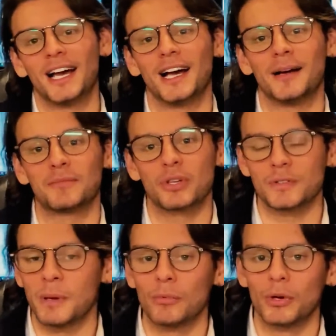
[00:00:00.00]
Um, so
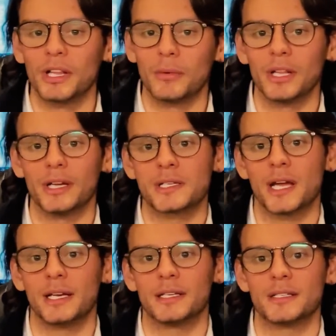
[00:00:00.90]
it's been really, really
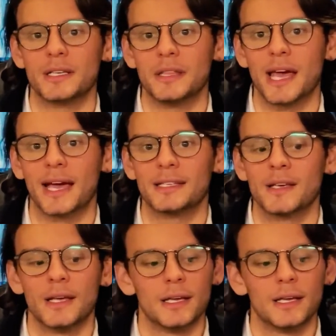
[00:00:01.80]
exciting to see that.